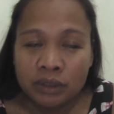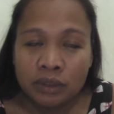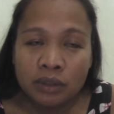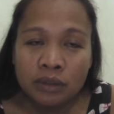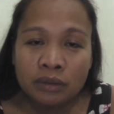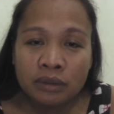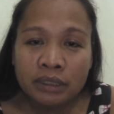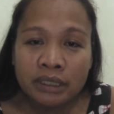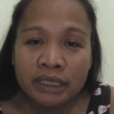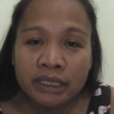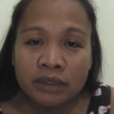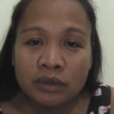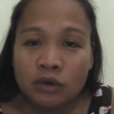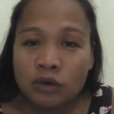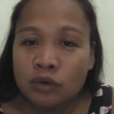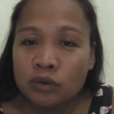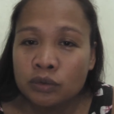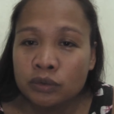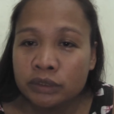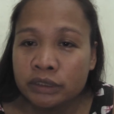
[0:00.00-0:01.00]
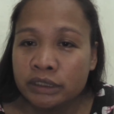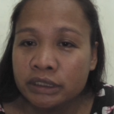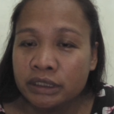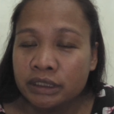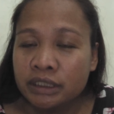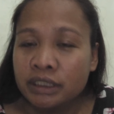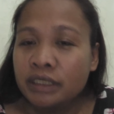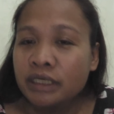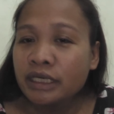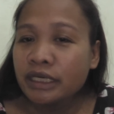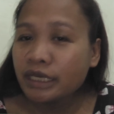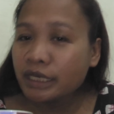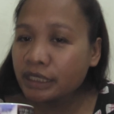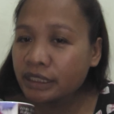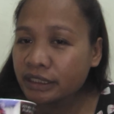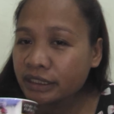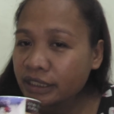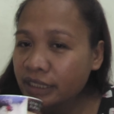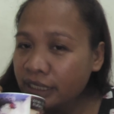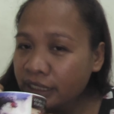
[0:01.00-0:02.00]
only cold,
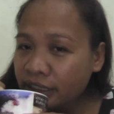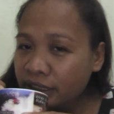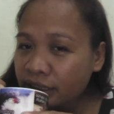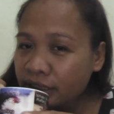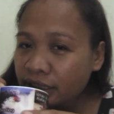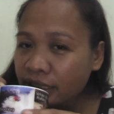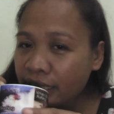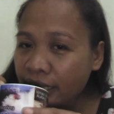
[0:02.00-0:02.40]
it can